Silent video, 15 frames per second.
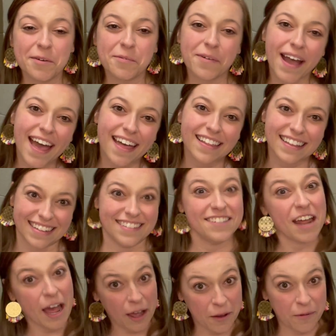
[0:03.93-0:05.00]
Well, it's
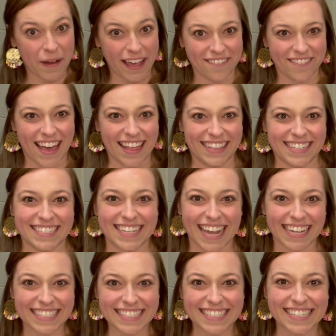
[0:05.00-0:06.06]
not quite
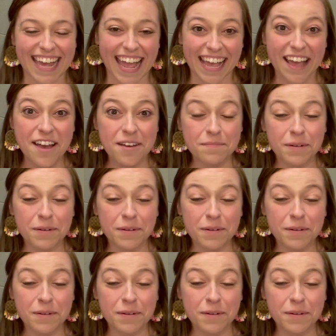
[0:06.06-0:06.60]
Valentine's Day,